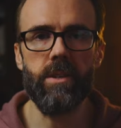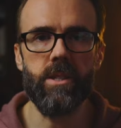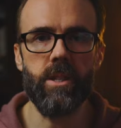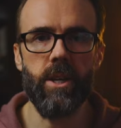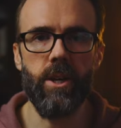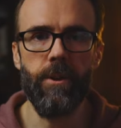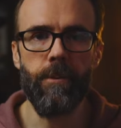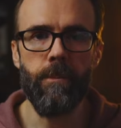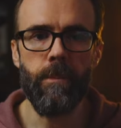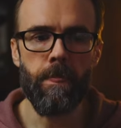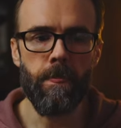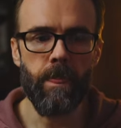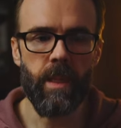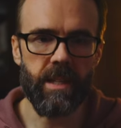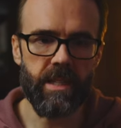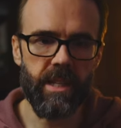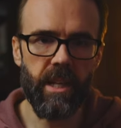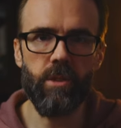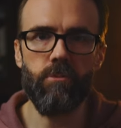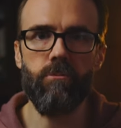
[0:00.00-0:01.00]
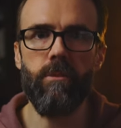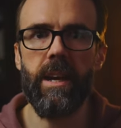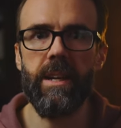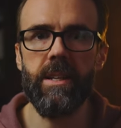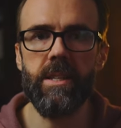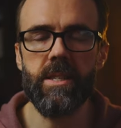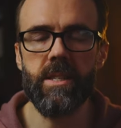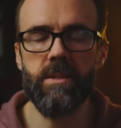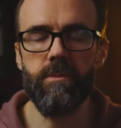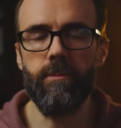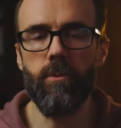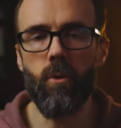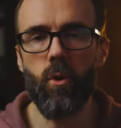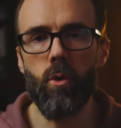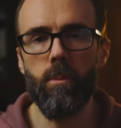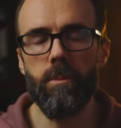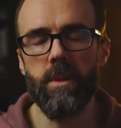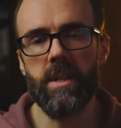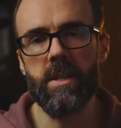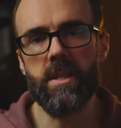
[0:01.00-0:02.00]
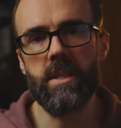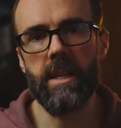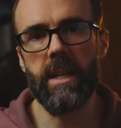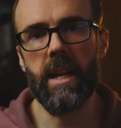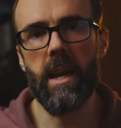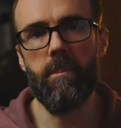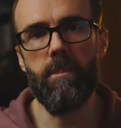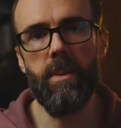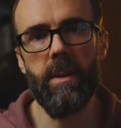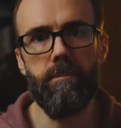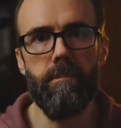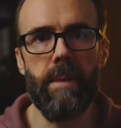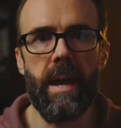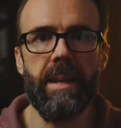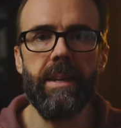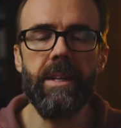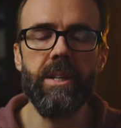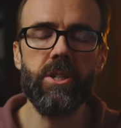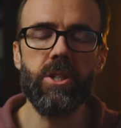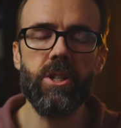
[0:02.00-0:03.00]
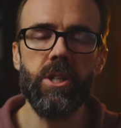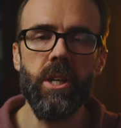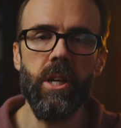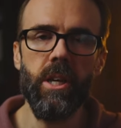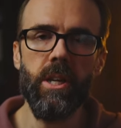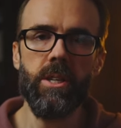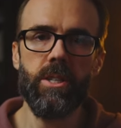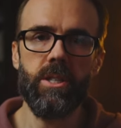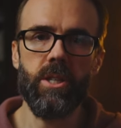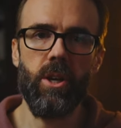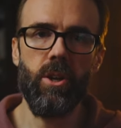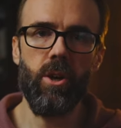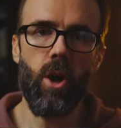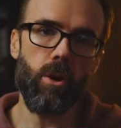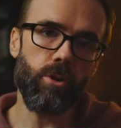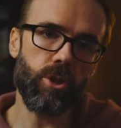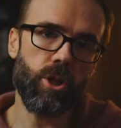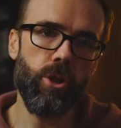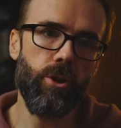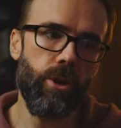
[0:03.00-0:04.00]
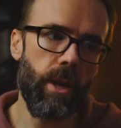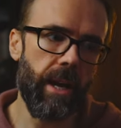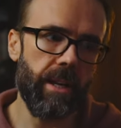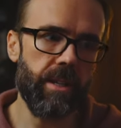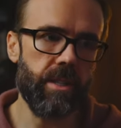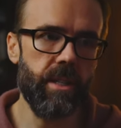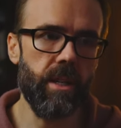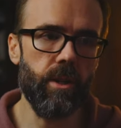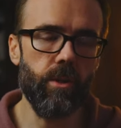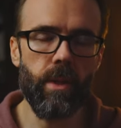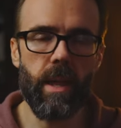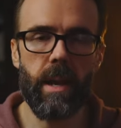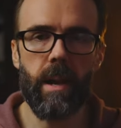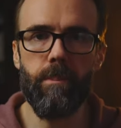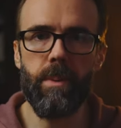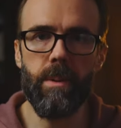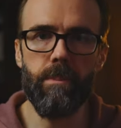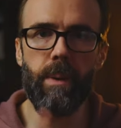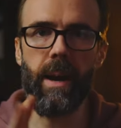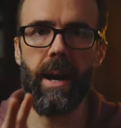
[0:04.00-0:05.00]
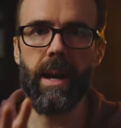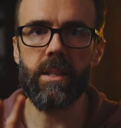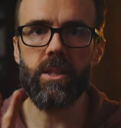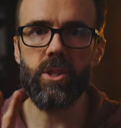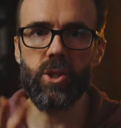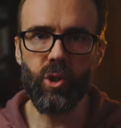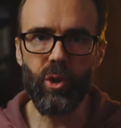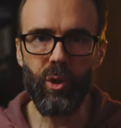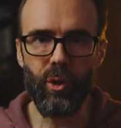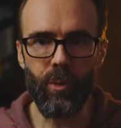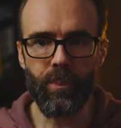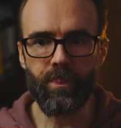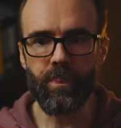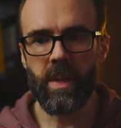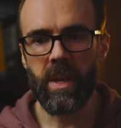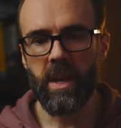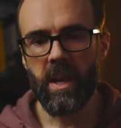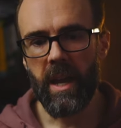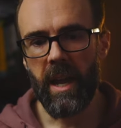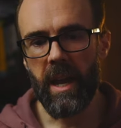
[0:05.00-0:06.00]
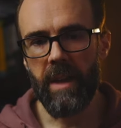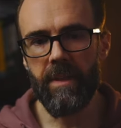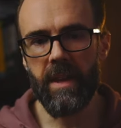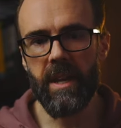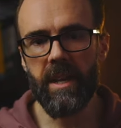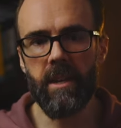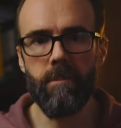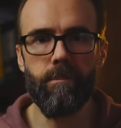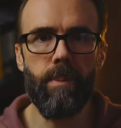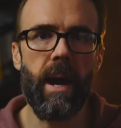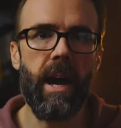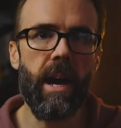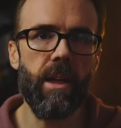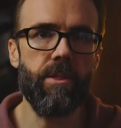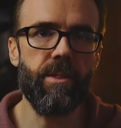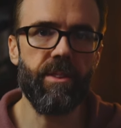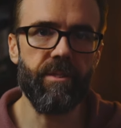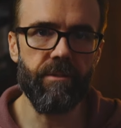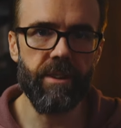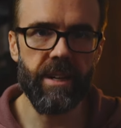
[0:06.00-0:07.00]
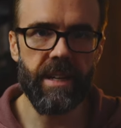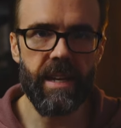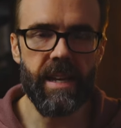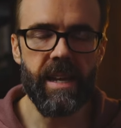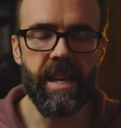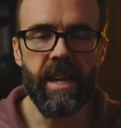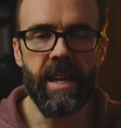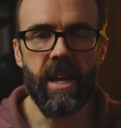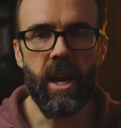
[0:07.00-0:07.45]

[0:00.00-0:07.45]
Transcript: So that's how the RAID is formed and set up and managed. So I'll show you how to set all that up in part two. And then in part three,